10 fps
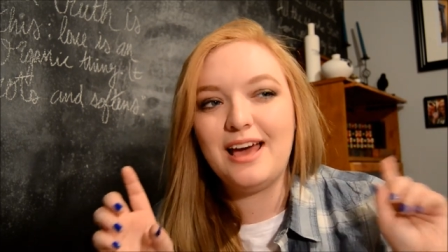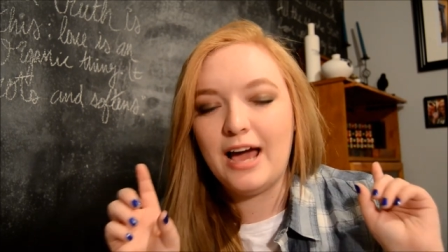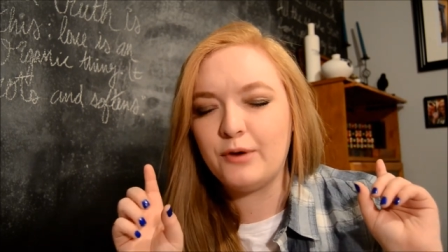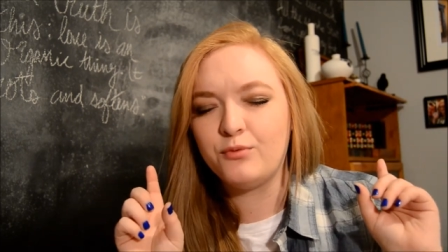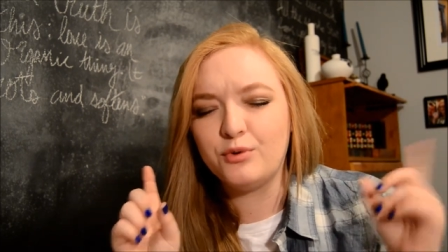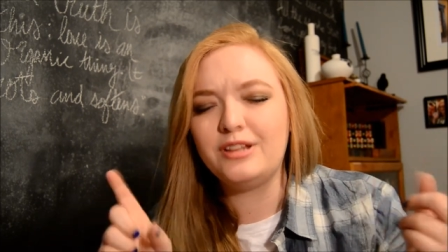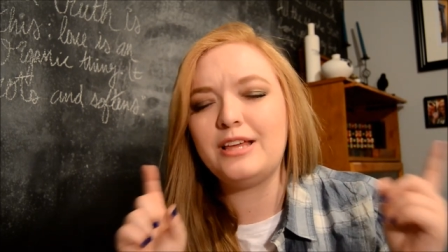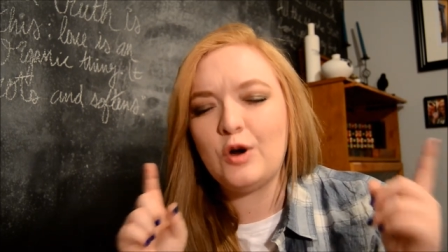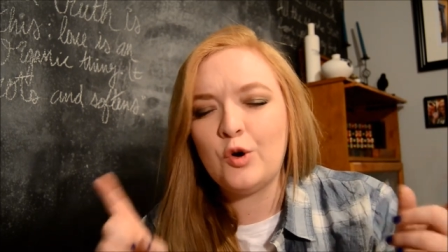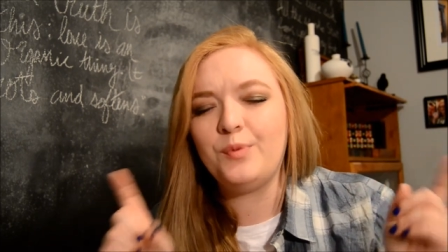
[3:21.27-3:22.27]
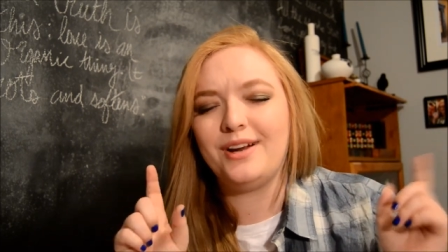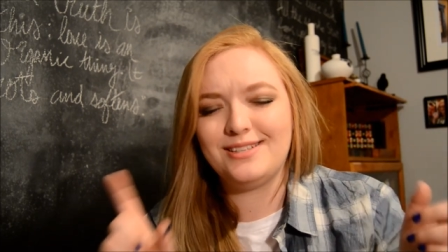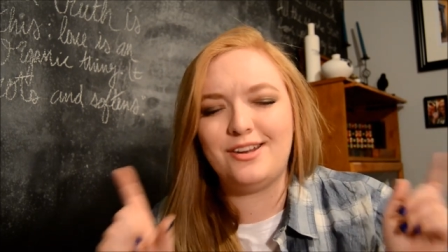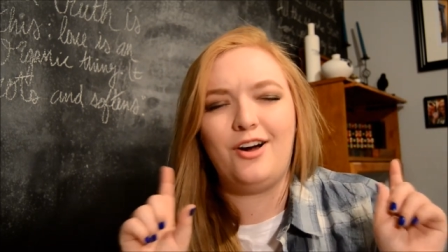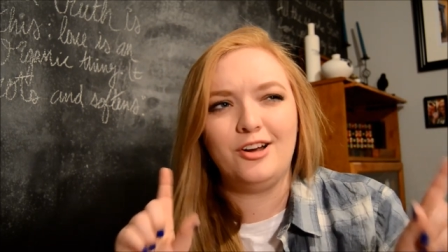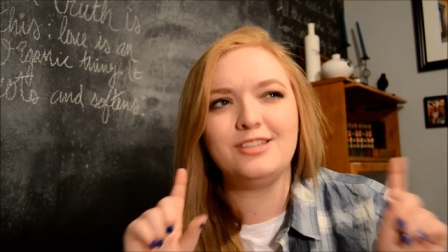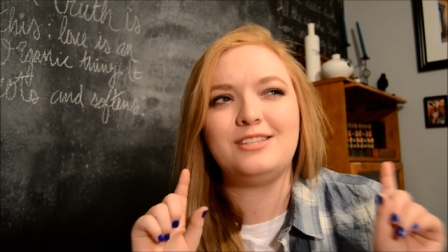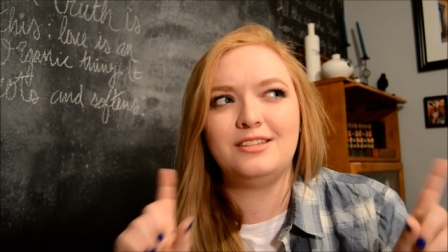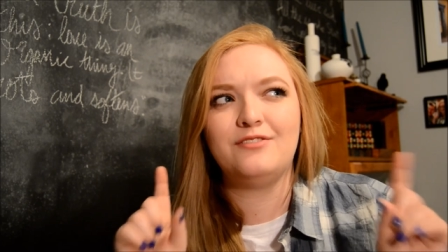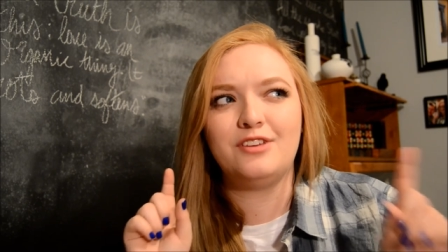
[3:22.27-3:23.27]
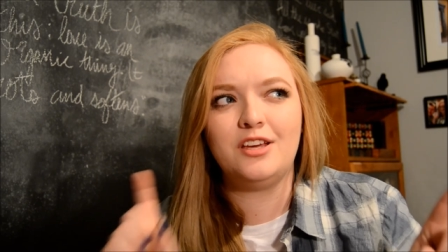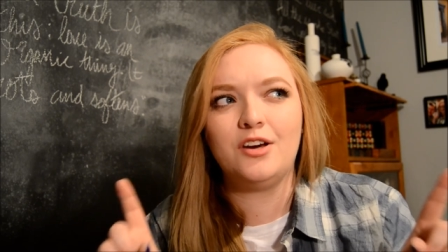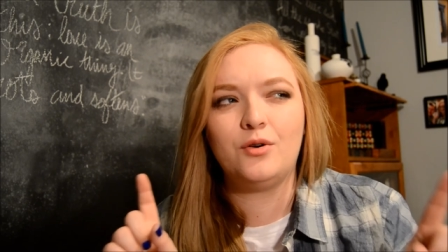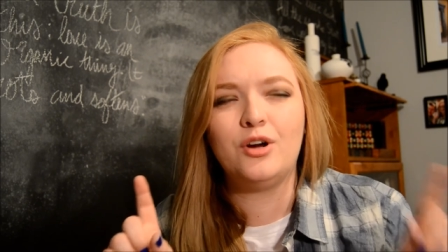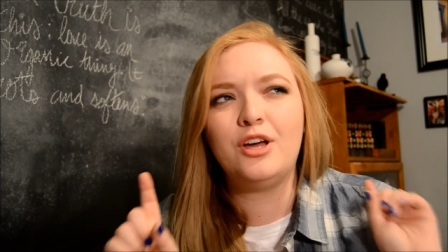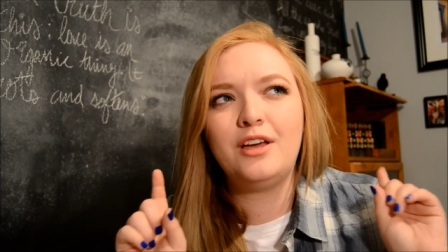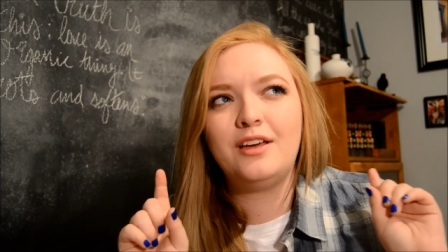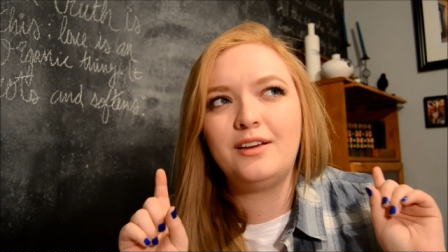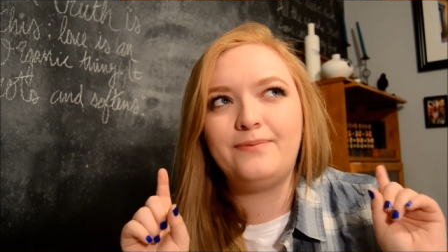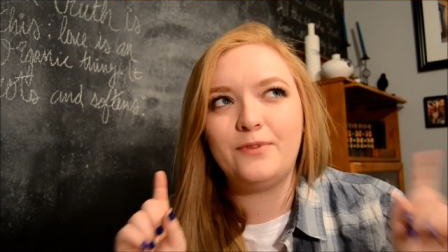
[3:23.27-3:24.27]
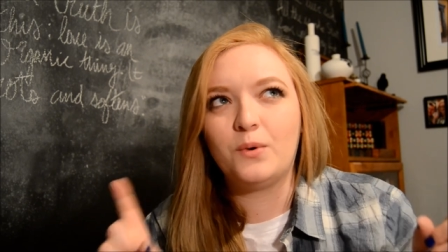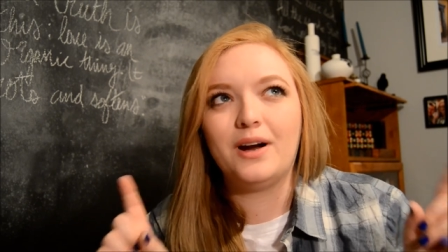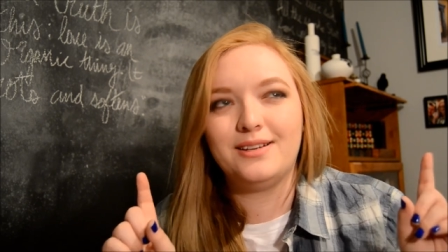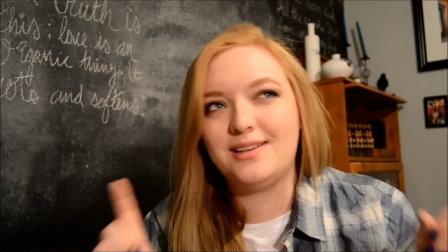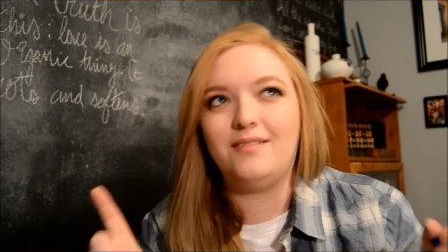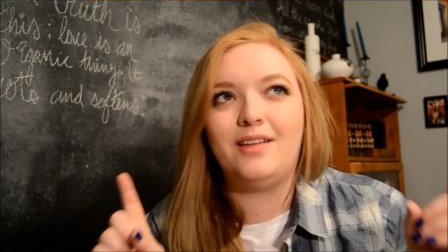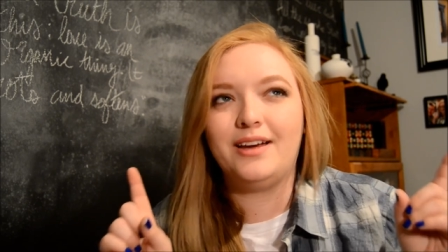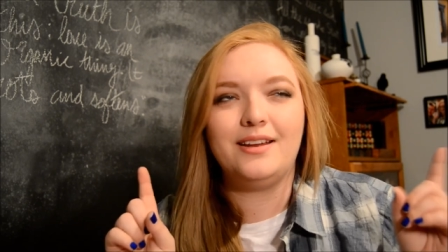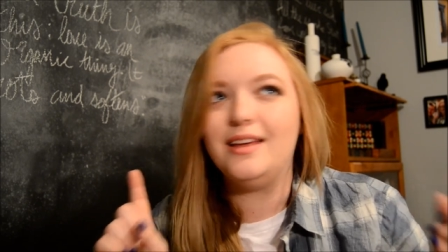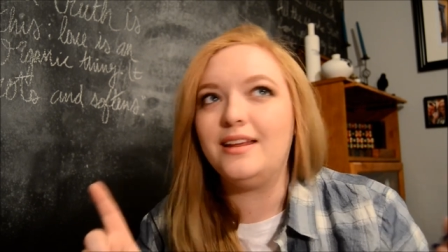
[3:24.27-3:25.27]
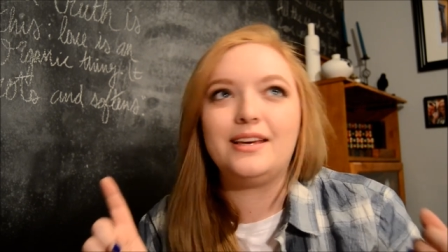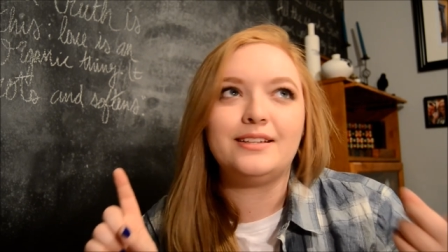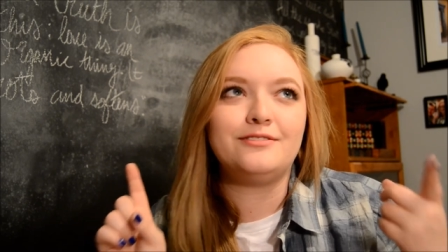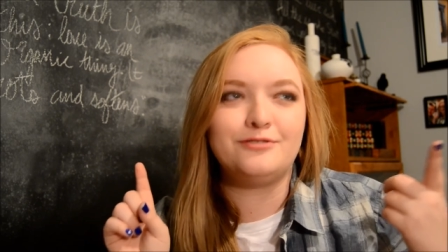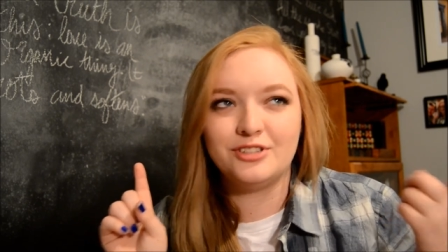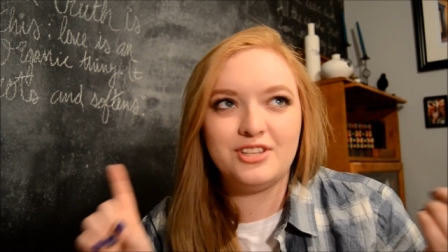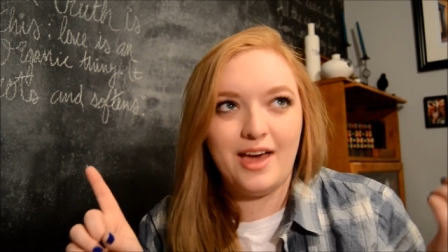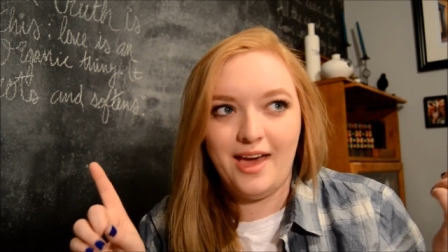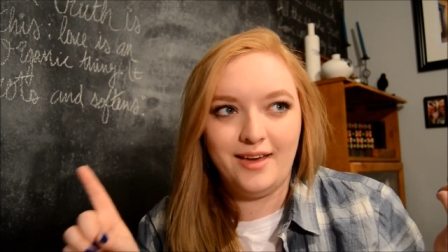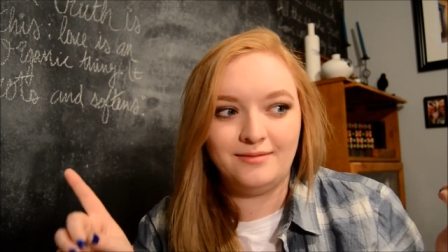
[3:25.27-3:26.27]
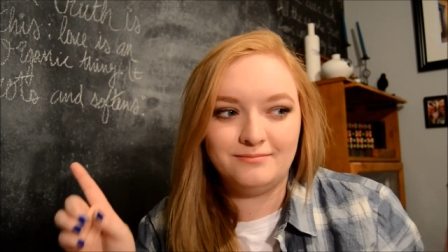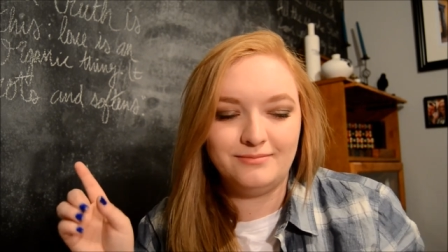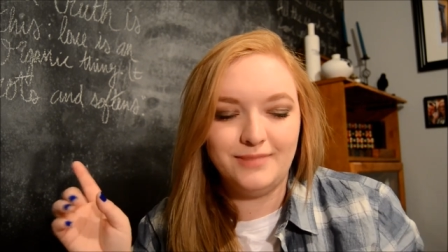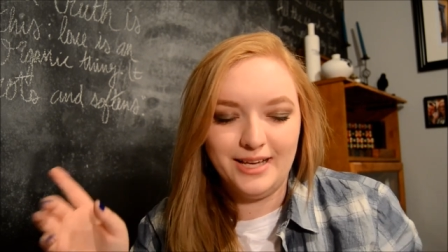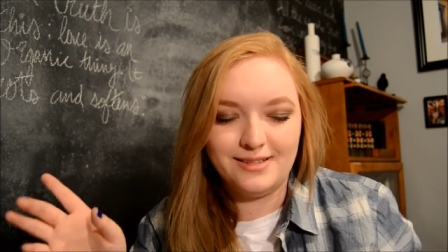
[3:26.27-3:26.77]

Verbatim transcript: I really hope that I said August in the video, or I sound like an idiot for saying, like,